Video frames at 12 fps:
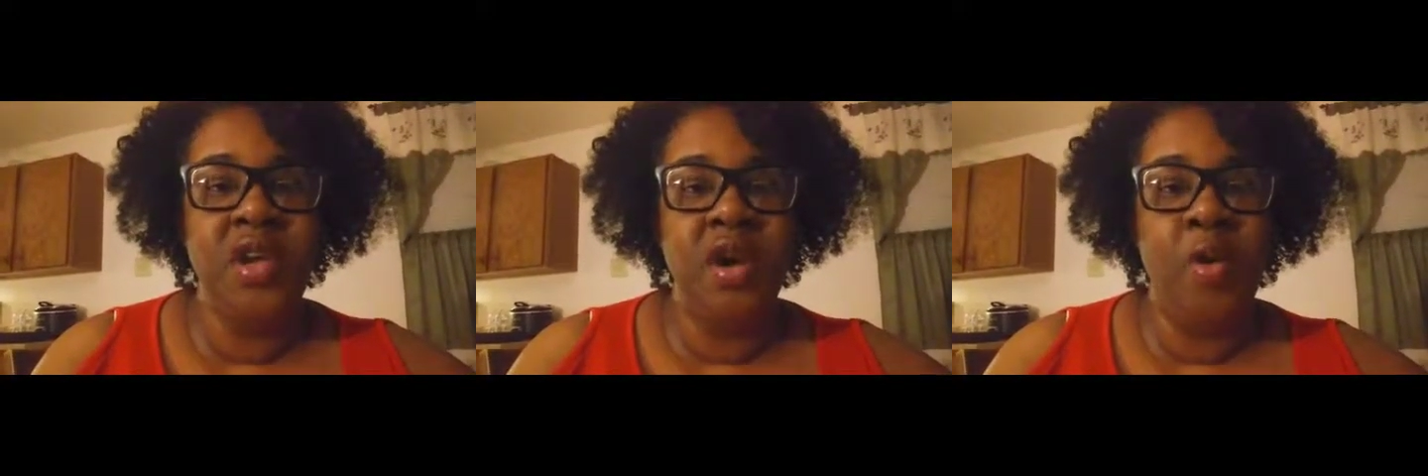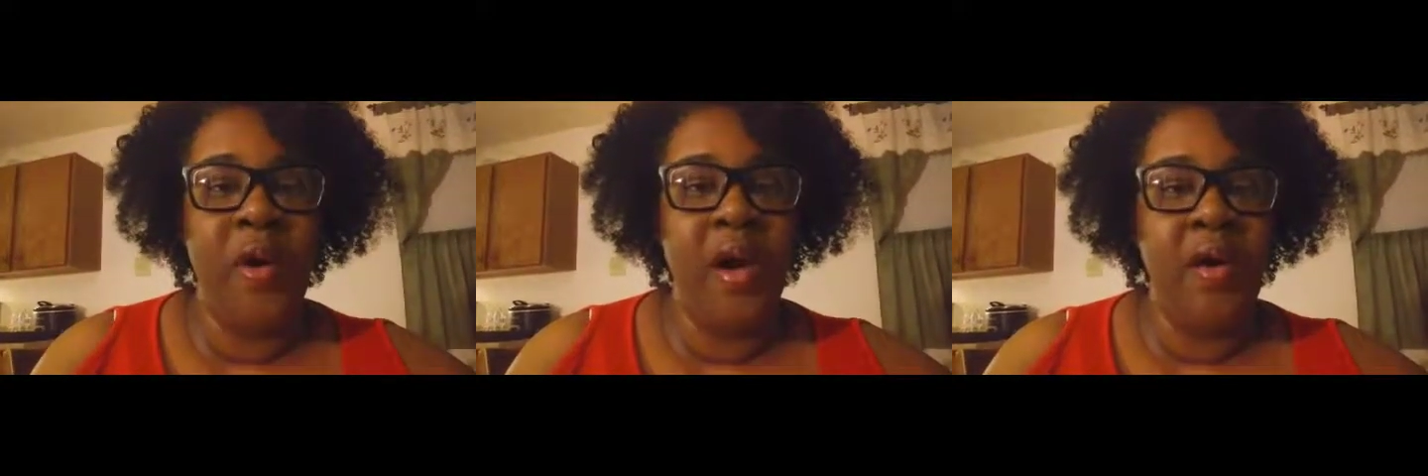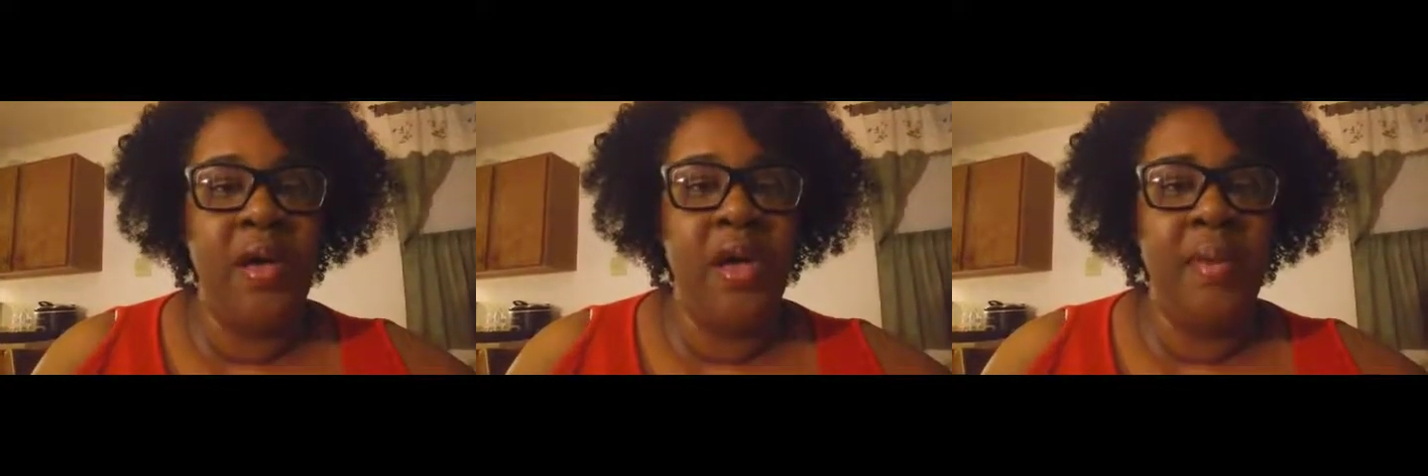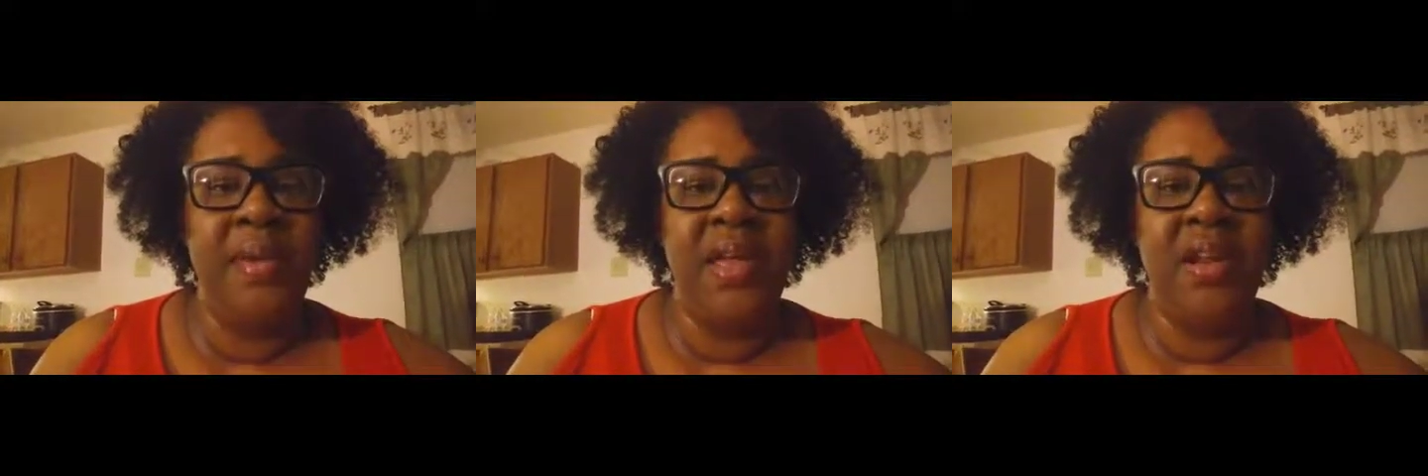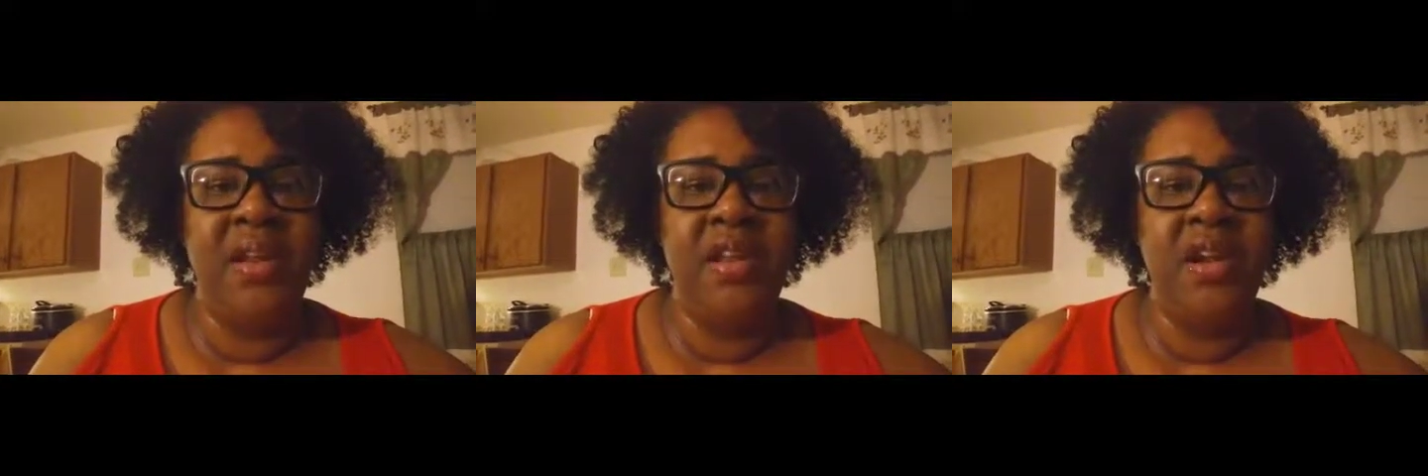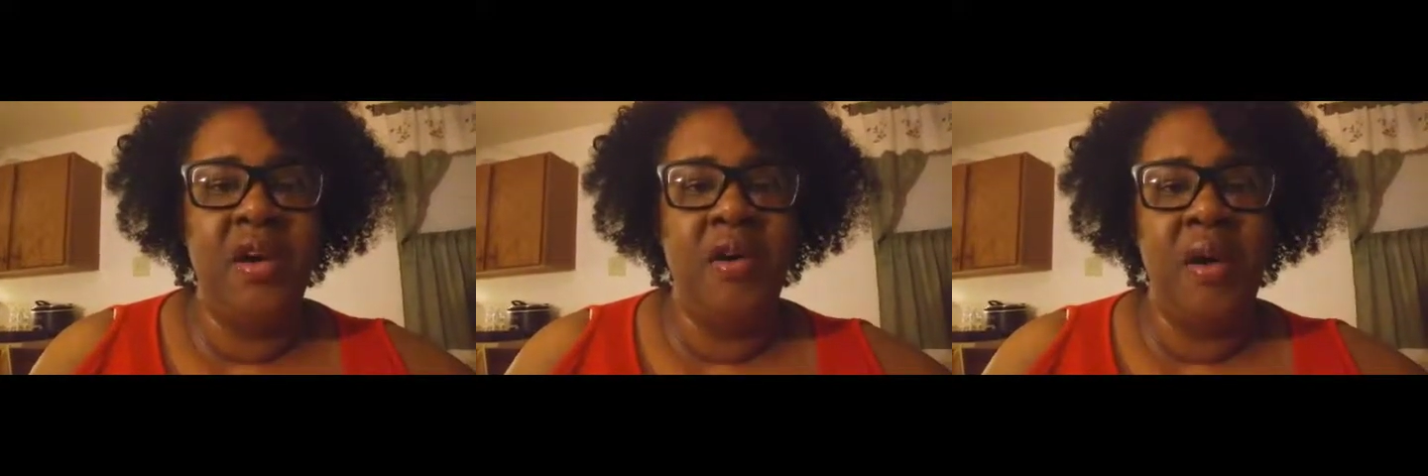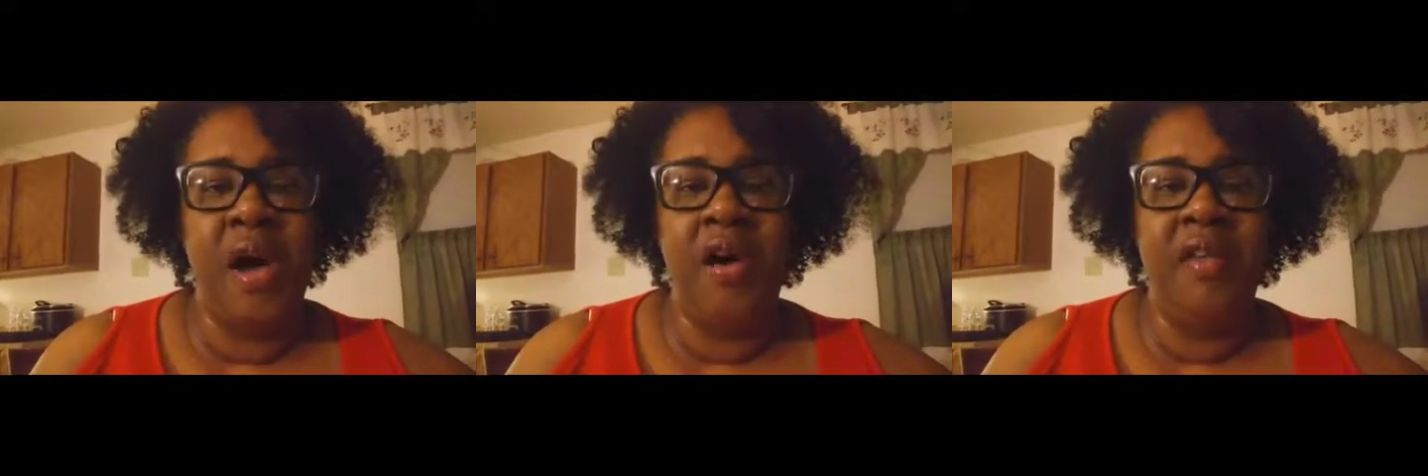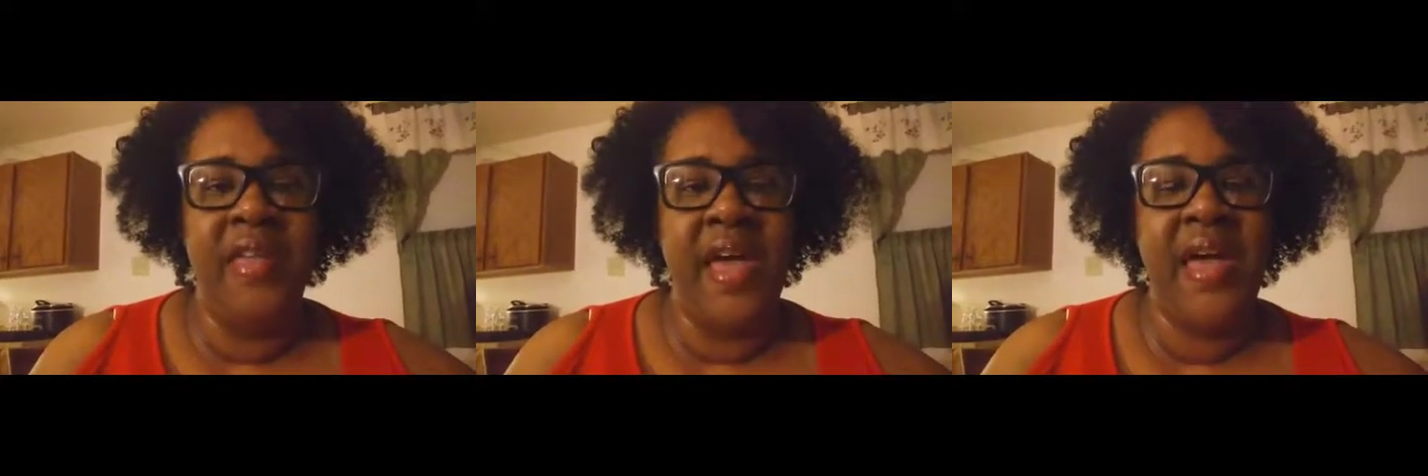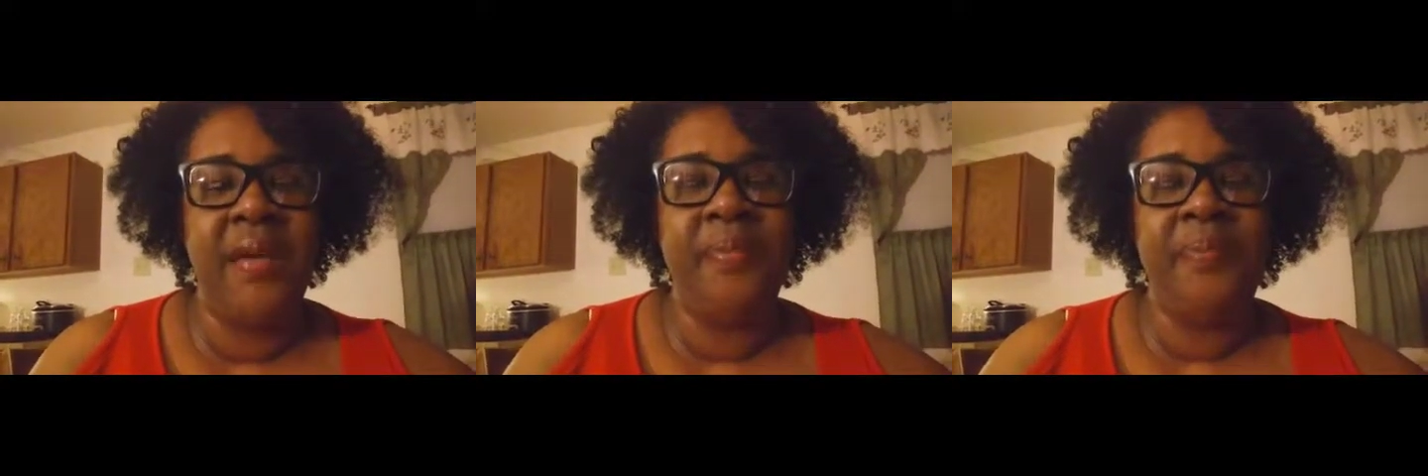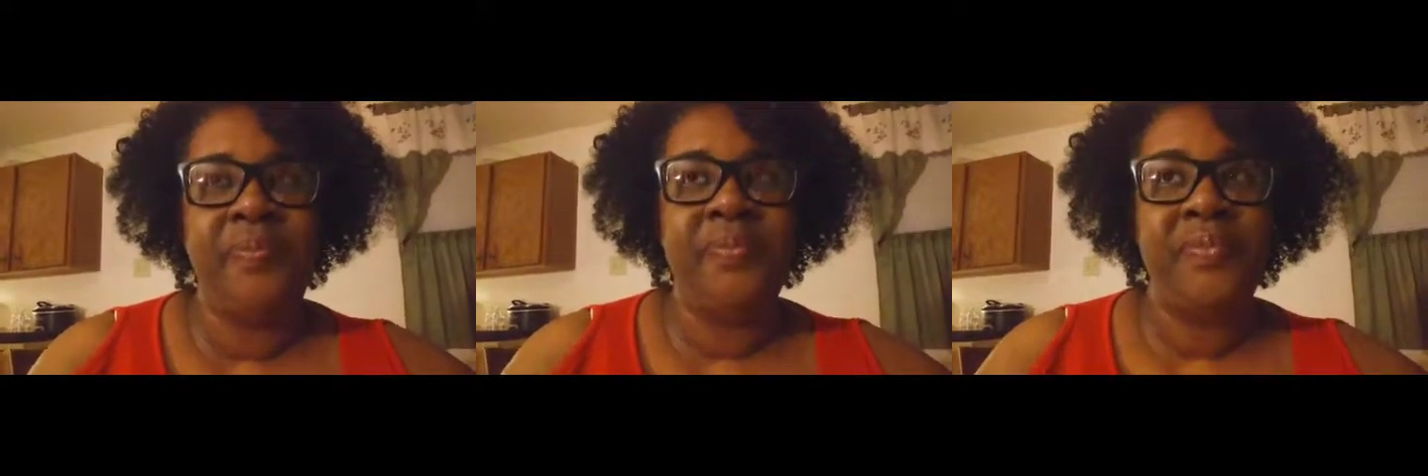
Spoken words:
the aquarium, and all that.